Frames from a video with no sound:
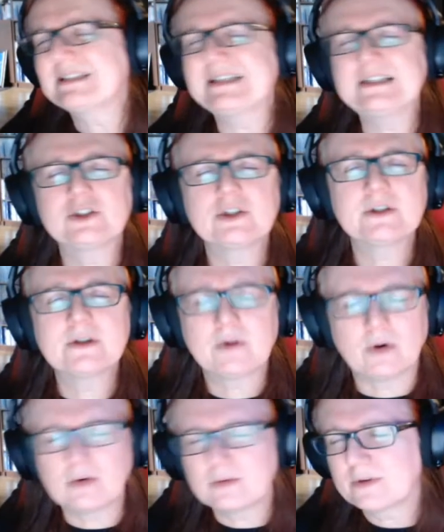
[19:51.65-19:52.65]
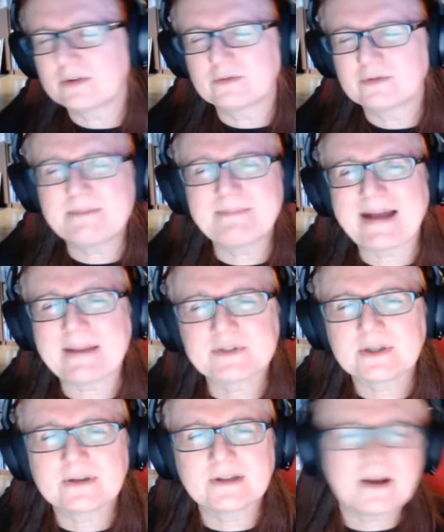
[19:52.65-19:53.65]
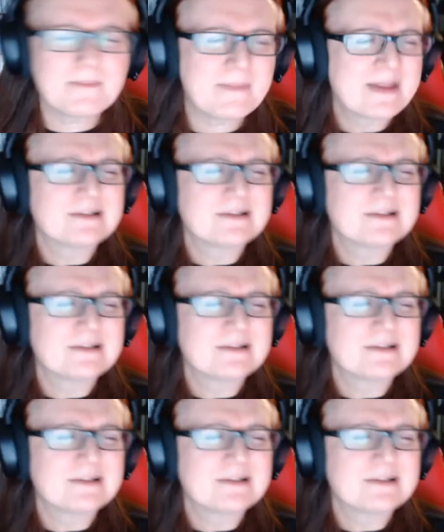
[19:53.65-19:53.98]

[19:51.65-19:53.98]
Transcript: t-shirt or great maps on them.